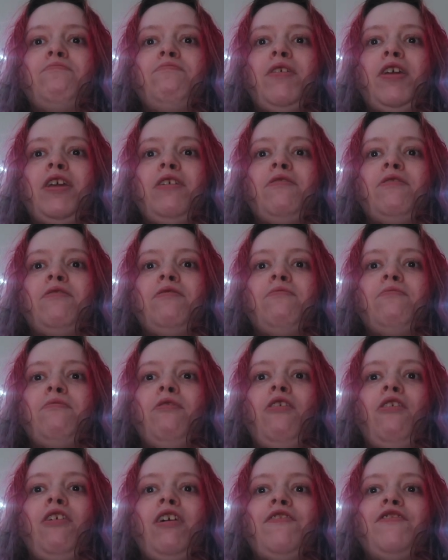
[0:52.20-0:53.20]
Being
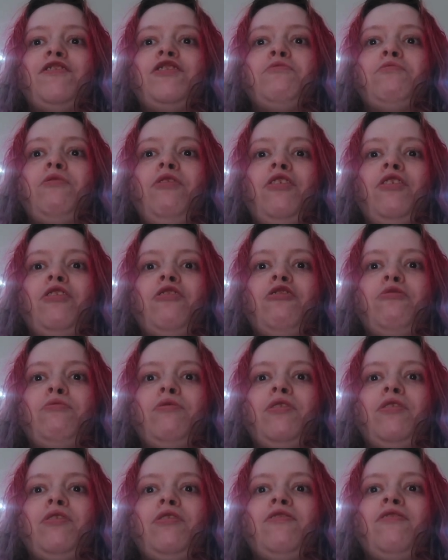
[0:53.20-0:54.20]
more irritable than
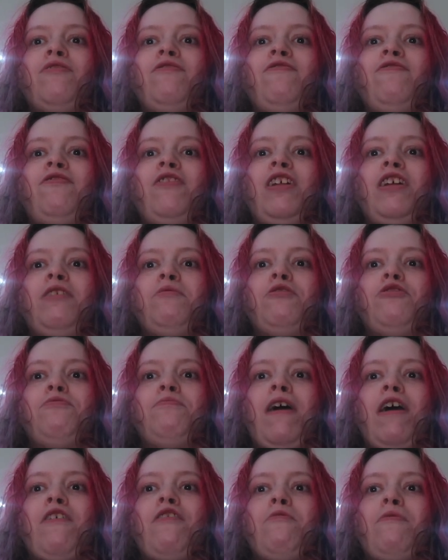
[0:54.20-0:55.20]
normal. Feeling much
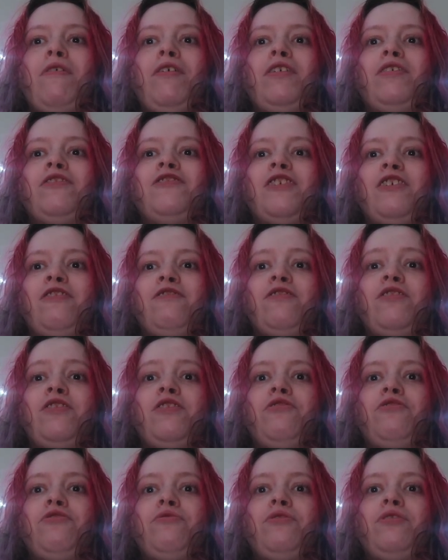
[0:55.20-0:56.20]
better about yourself
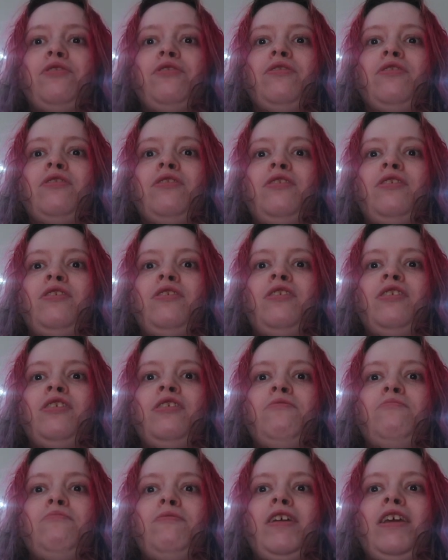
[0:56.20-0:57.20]
than usual.
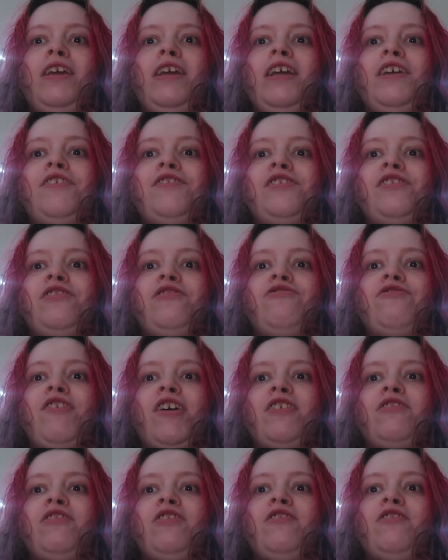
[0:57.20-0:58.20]
Being easily
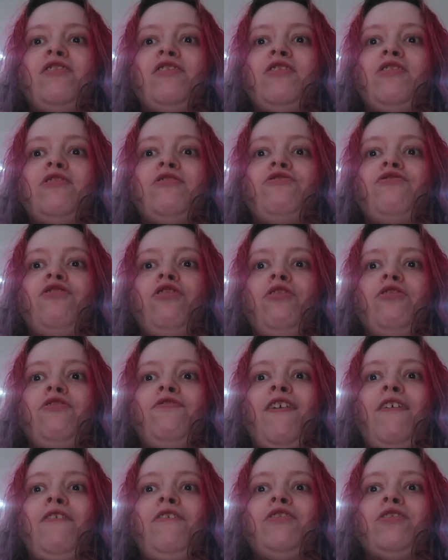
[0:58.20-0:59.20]
distracted and struggle to
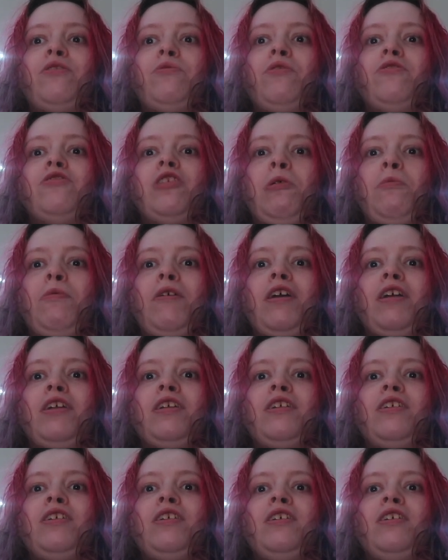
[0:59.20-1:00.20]
focus on one topic.
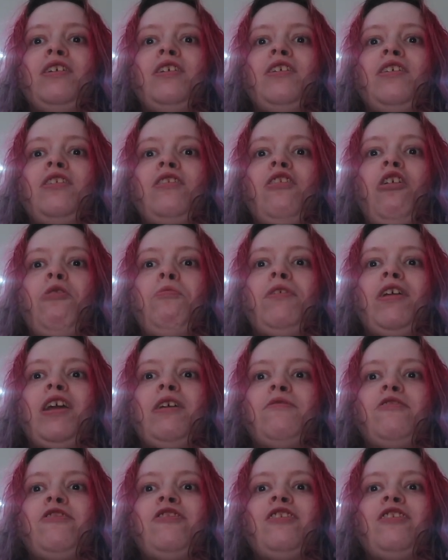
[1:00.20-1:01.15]
Not being able to